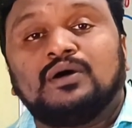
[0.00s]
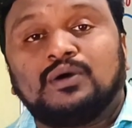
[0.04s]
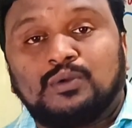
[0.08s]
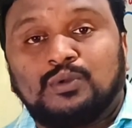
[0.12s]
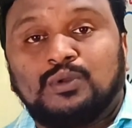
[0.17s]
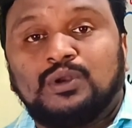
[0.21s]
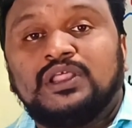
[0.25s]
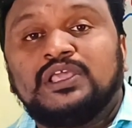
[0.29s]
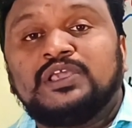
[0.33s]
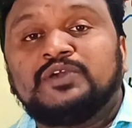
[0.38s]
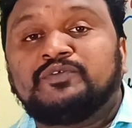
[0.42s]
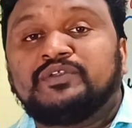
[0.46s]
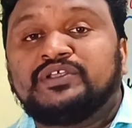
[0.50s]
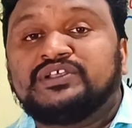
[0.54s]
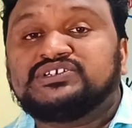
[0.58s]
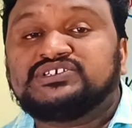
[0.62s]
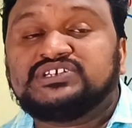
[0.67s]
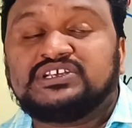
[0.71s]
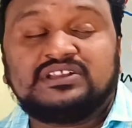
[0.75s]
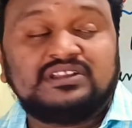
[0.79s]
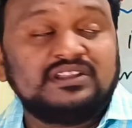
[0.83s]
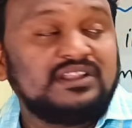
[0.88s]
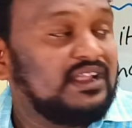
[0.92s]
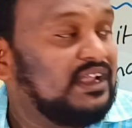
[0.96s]
rolling
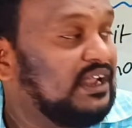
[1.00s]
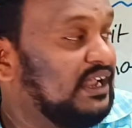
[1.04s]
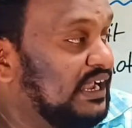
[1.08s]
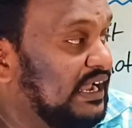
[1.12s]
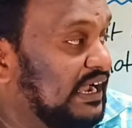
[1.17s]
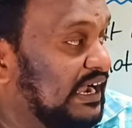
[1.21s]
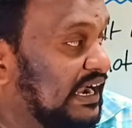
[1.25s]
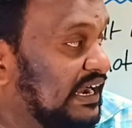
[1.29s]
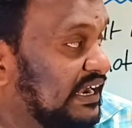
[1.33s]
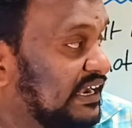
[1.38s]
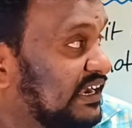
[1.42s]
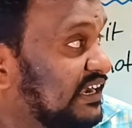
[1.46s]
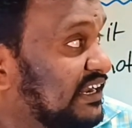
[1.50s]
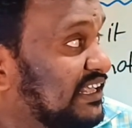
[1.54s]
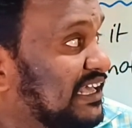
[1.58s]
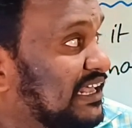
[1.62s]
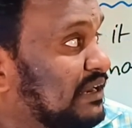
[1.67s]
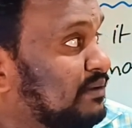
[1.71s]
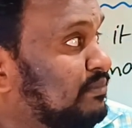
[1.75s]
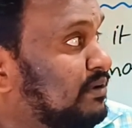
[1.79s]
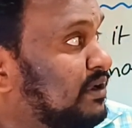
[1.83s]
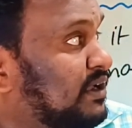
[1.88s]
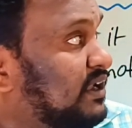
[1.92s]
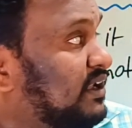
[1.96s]
friction, and it
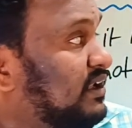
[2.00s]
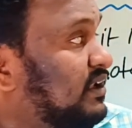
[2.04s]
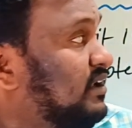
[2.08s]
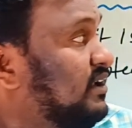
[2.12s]
can be